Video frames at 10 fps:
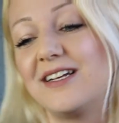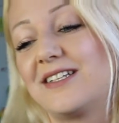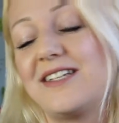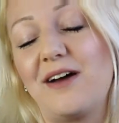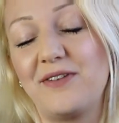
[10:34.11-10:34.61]

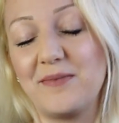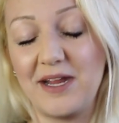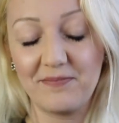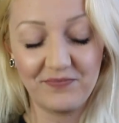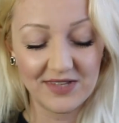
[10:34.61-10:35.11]
It's not for
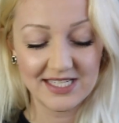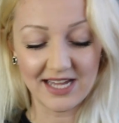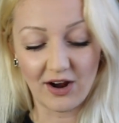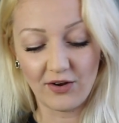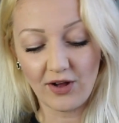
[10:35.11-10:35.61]
me.
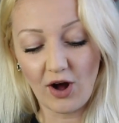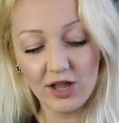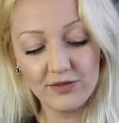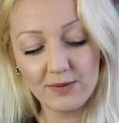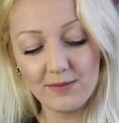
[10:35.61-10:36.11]
So
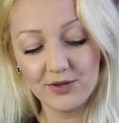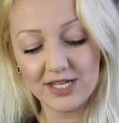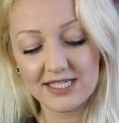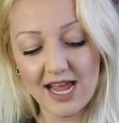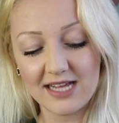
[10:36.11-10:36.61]
all of the people
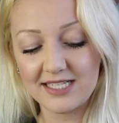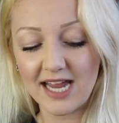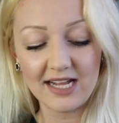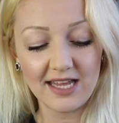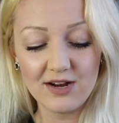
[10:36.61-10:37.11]
that say
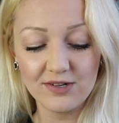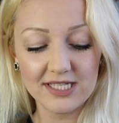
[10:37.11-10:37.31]
state legal